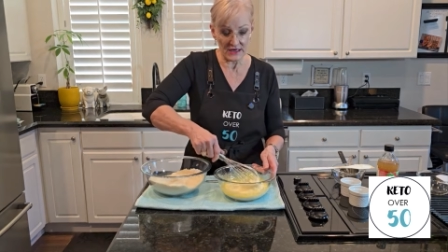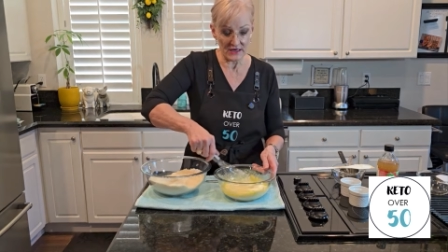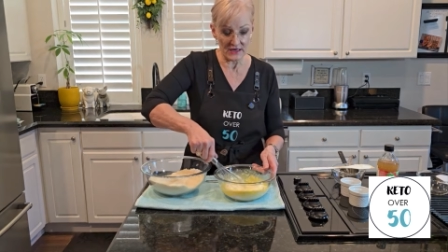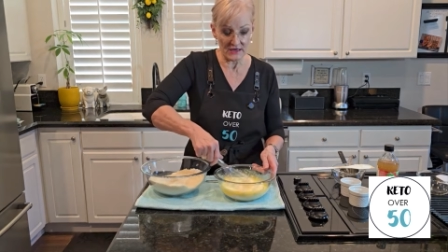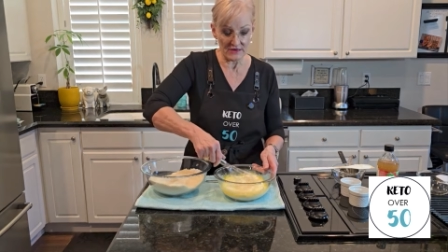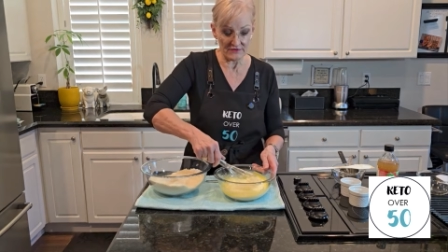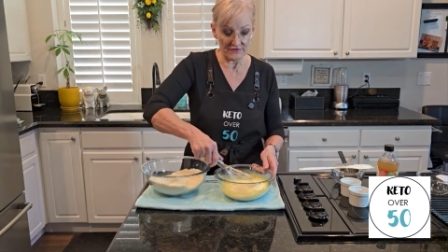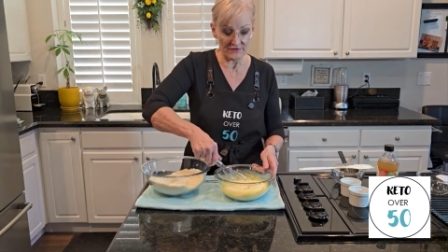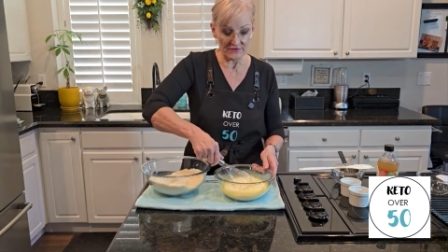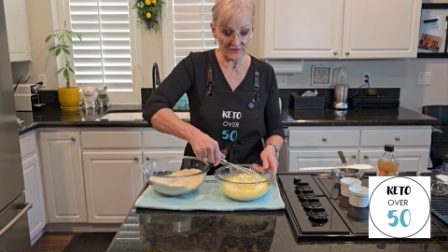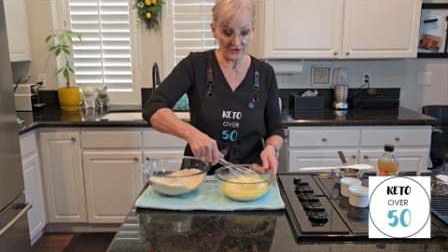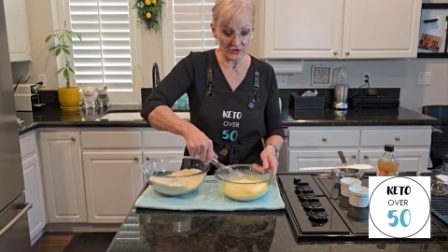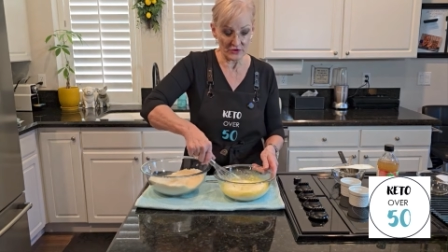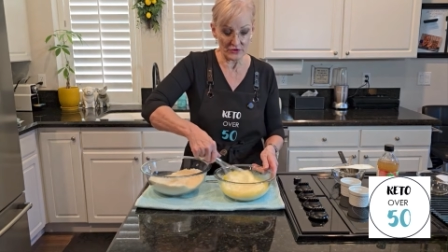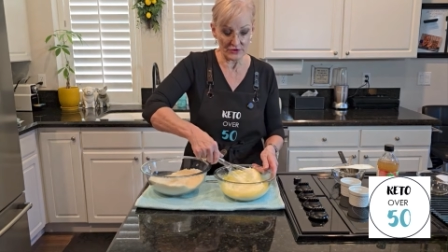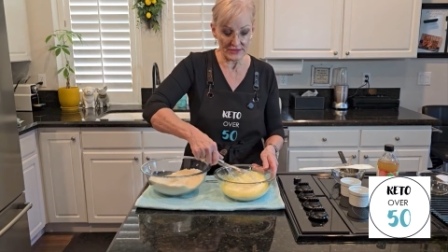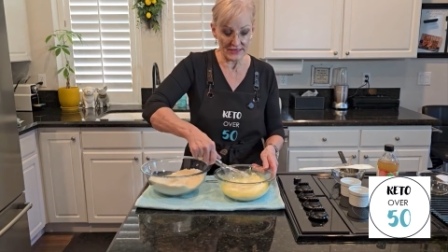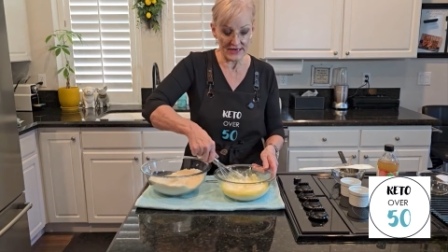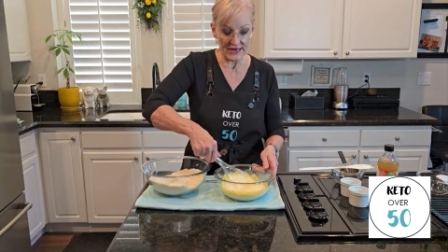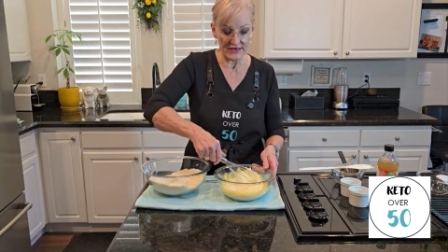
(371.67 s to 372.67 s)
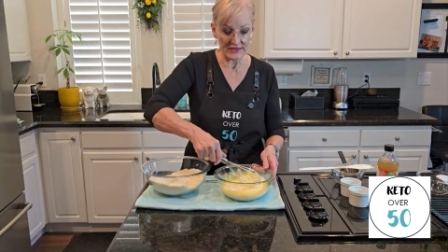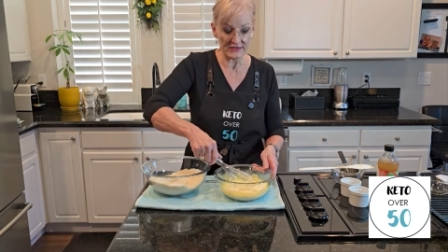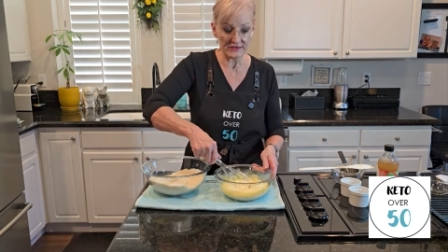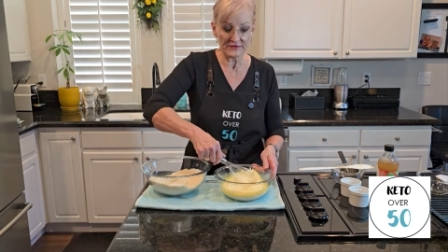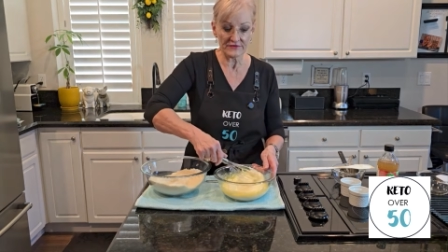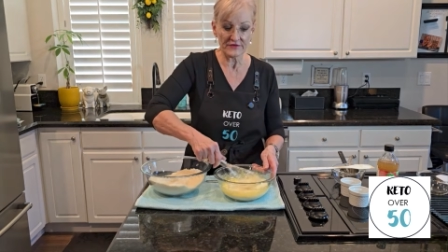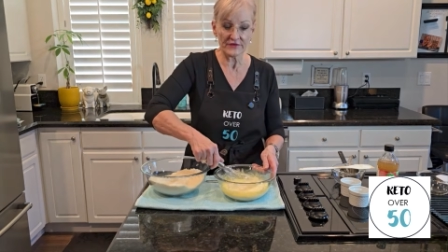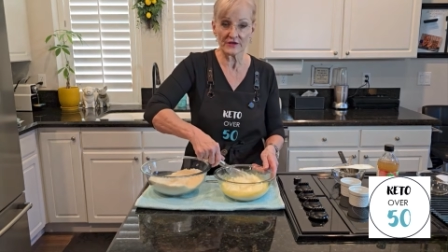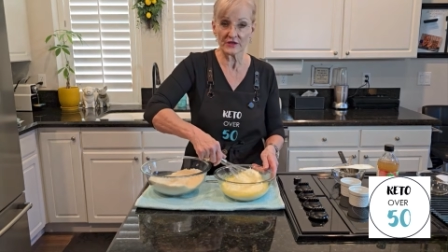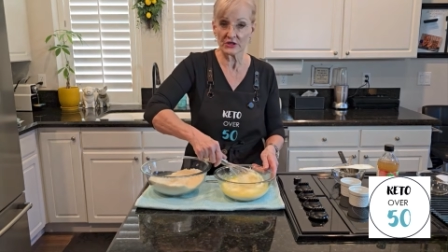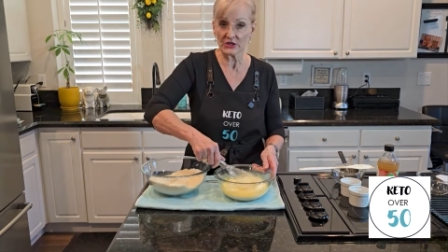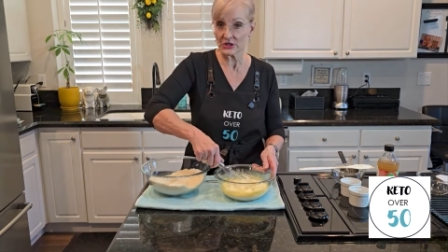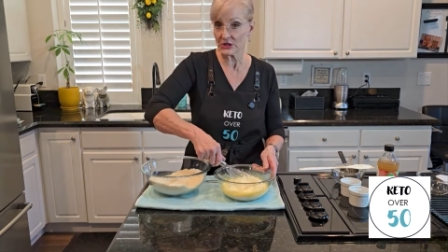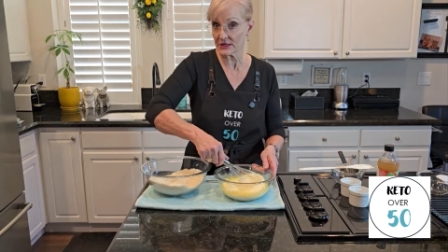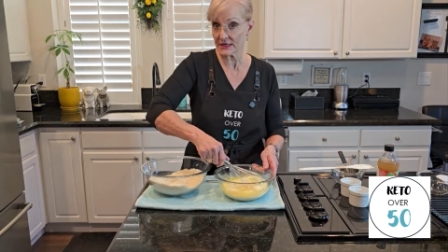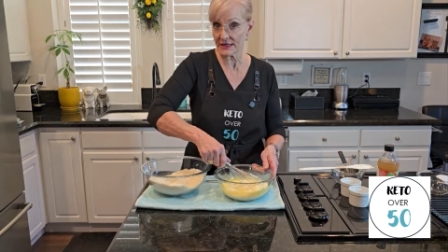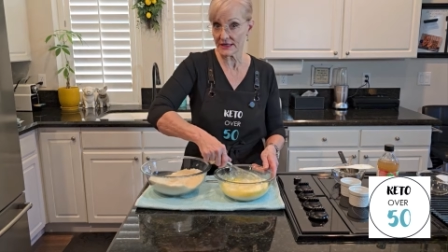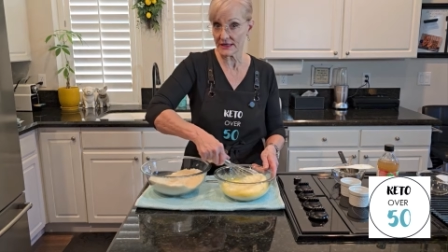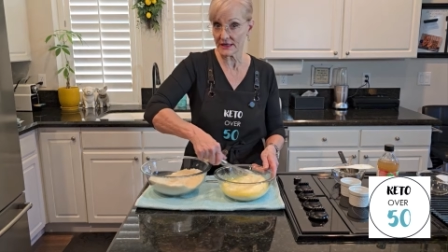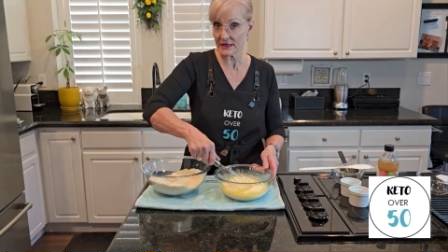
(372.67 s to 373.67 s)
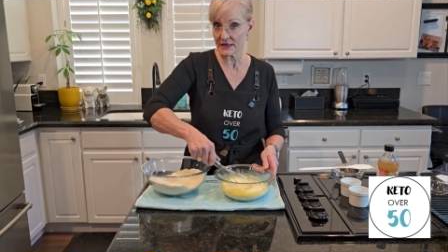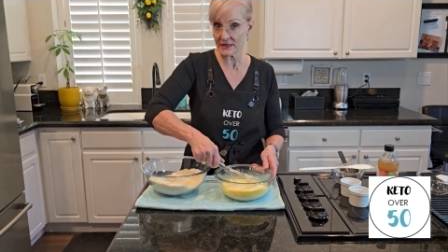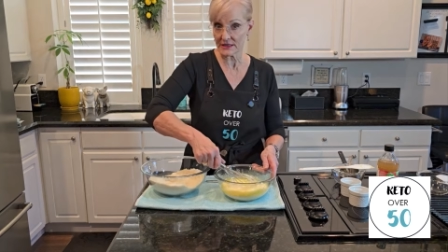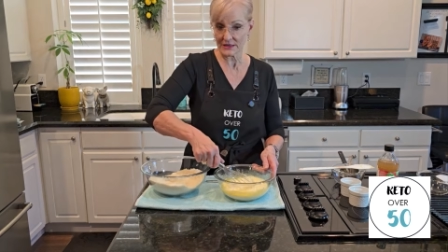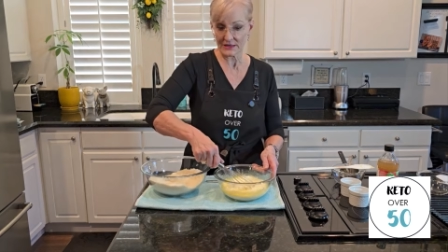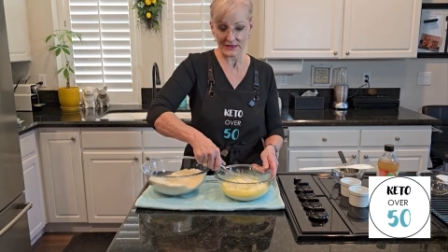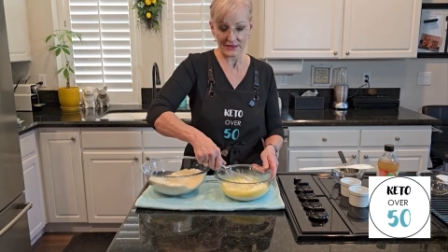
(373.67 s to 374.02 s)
of creative cooking.